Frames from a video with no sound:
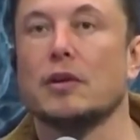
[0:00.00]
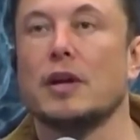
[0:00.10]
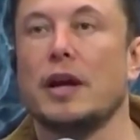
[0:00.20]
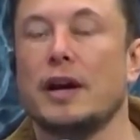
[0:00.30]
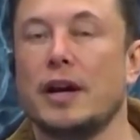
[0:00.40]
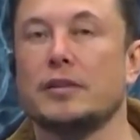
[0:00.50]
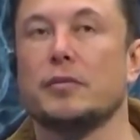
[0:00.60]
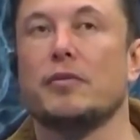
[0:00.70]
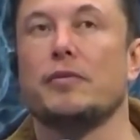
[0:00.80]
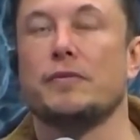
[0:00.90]
AI is
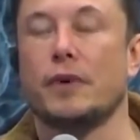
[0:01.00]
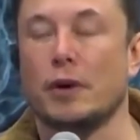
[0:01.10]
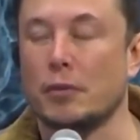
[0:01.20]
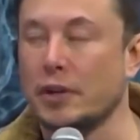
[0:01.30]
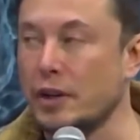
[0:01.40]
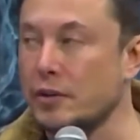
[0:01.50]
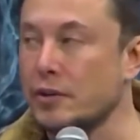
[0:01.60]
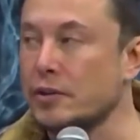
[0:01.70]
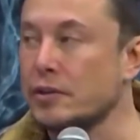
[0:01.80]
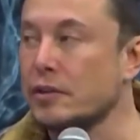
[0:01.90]
far more
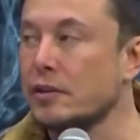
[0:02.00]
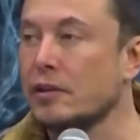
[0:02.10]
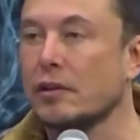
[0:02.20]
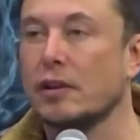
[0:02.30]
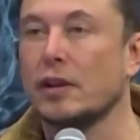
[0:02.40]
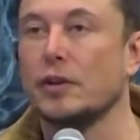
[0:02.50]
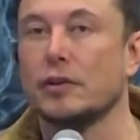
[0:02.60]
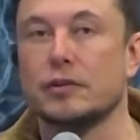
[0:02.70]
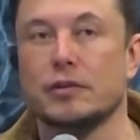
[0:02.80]
dangerous than nukes.